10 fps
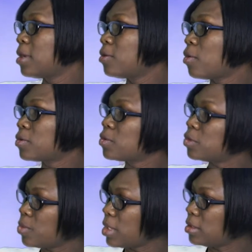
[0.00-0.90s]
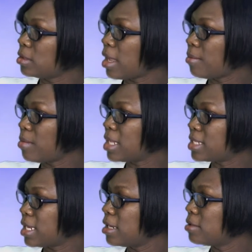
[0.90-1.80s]
also doing
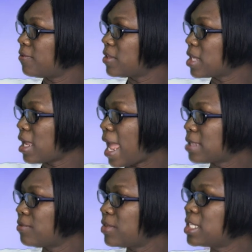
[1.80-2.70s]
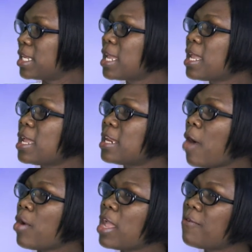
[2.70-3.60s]
maintaining physical activity.
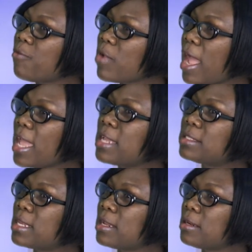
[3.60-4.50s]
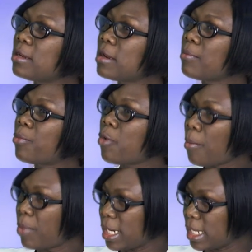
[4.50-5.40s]
Now if we are eating
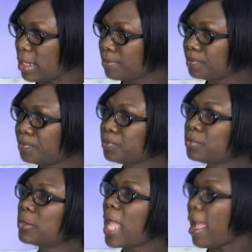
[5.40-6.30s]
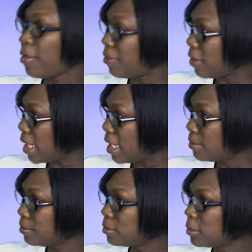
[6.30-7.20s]
properly,
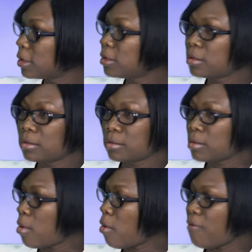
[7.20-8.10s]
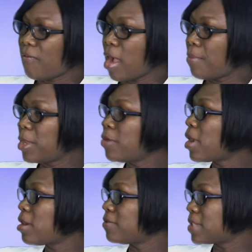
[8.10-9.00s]
healthily, over a
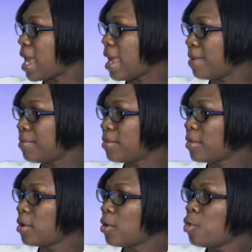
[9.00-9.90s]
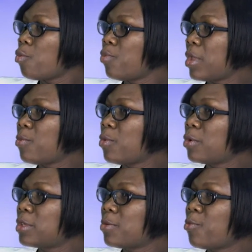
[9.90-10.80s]
period of time,
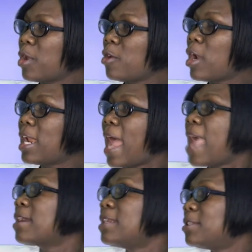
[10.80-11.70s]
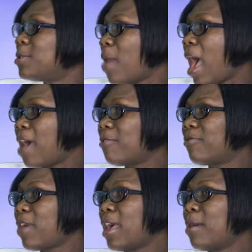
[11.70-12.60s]
we're not likely to
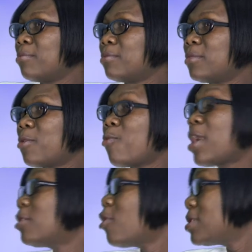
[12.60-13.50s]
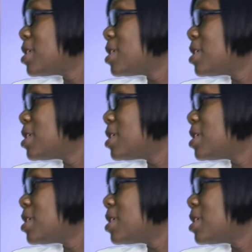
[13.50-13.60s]
have weight loss